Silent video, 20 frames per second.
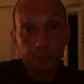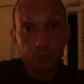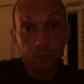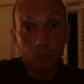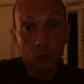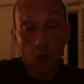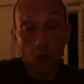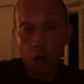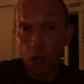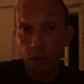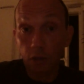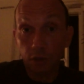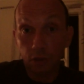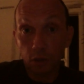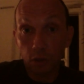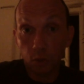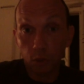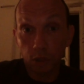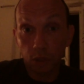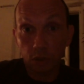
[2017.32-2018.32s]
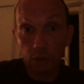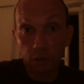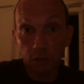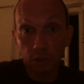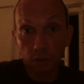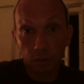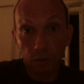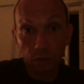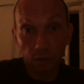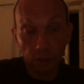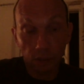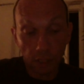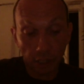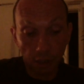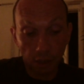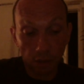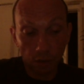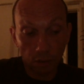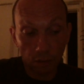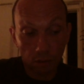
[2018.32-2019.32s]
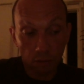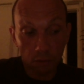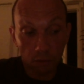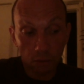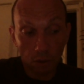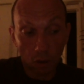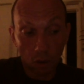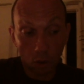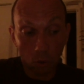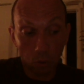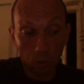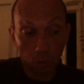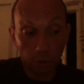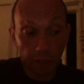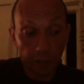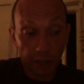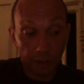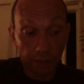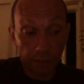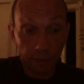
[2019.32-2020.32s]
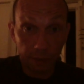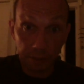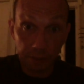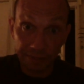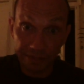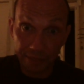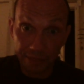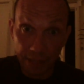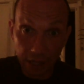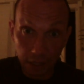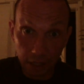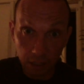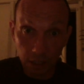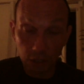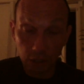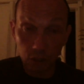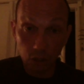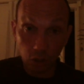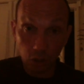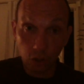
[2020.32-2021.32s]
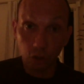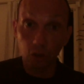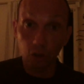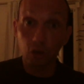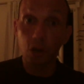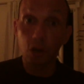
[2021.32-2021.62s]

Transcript: consequences to take hold, and then in turn